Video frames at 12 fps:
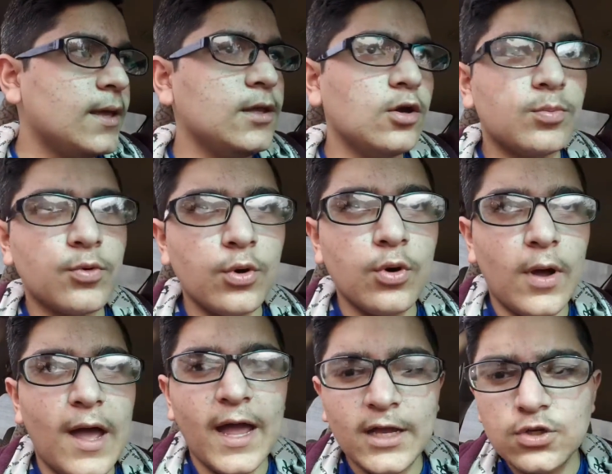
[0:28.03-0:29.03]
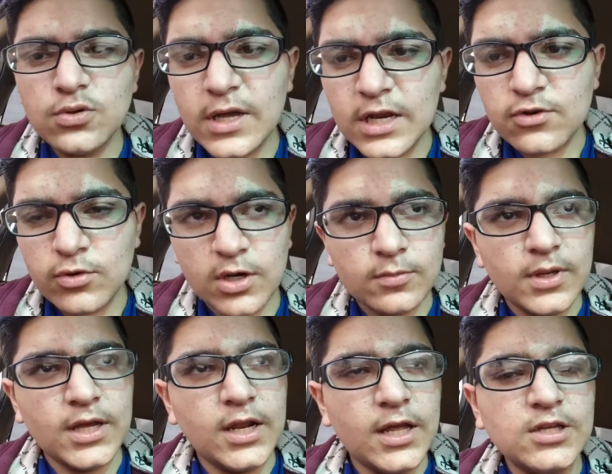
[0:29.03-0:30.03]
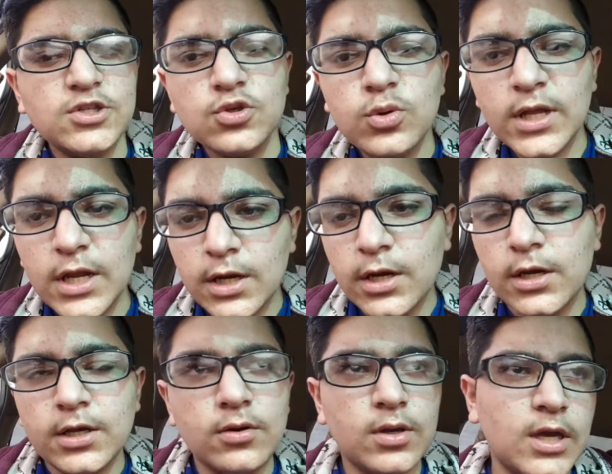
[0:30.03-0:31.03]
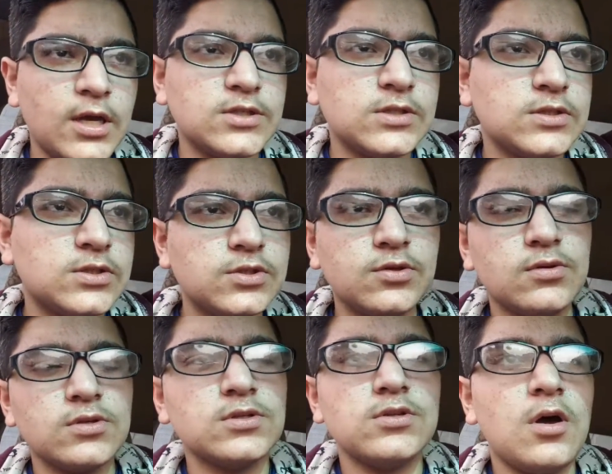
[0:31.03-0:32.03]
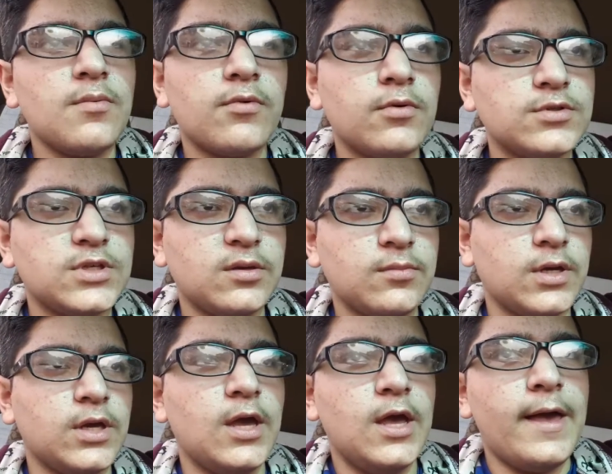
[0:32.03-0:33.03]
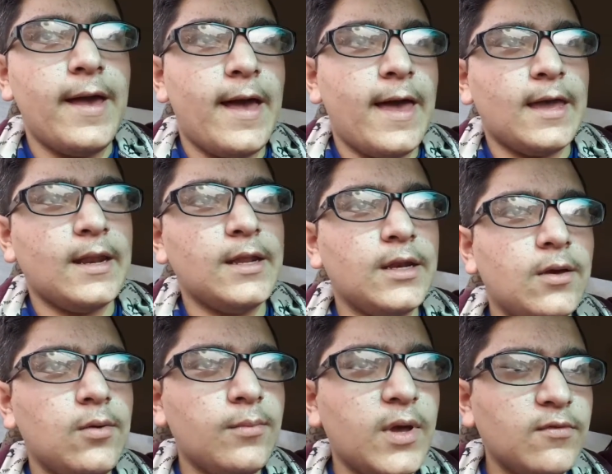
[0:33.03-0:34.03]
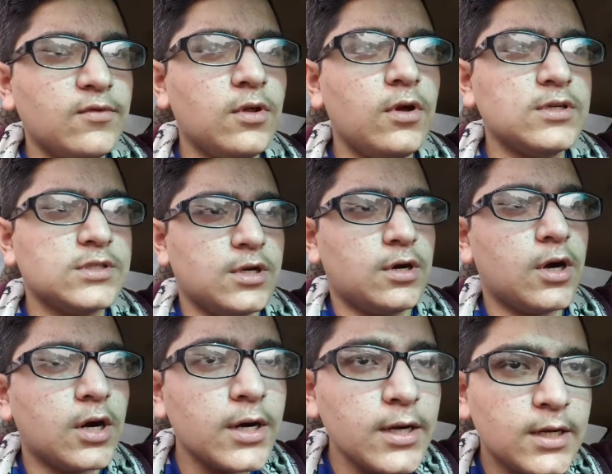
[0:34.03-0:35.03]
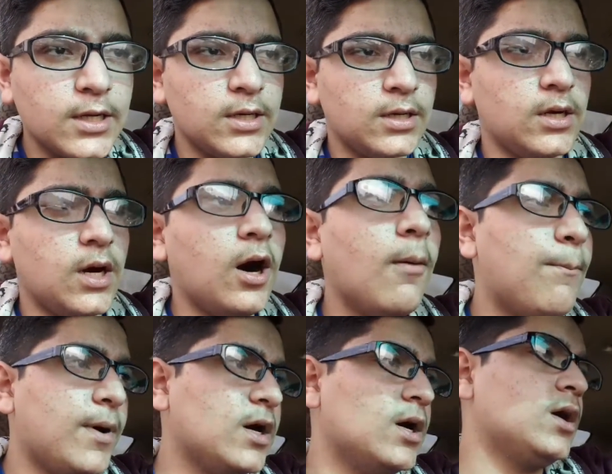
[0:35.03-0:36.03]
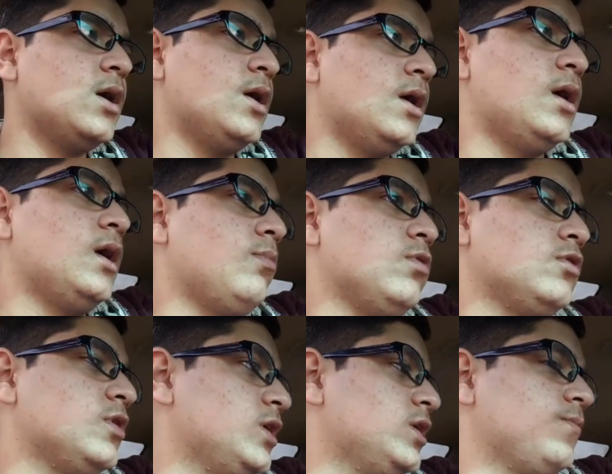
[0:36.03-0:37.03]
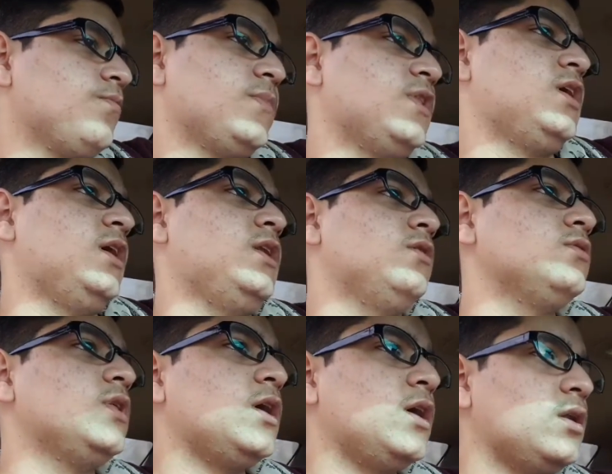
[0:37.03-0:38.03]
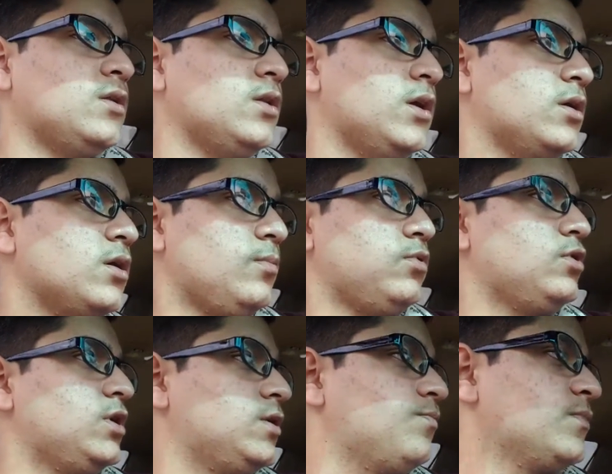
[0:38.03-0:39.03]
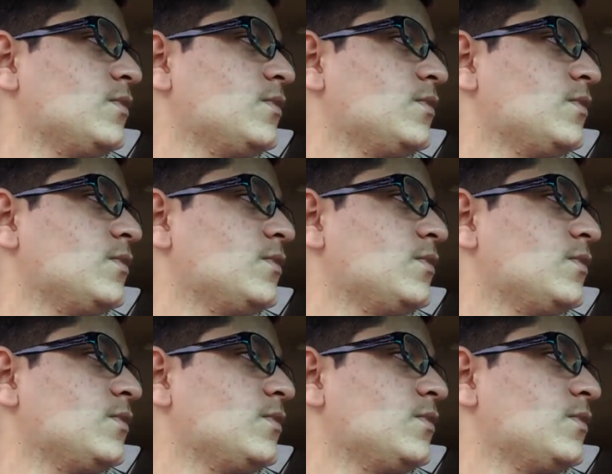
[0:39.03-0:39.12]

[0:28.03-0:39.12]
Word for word: yo bro i do get a trim and i do get a haircut okay so stop roasting me and i know my vlogs aren't up uploaded. I know that they're not uploaded.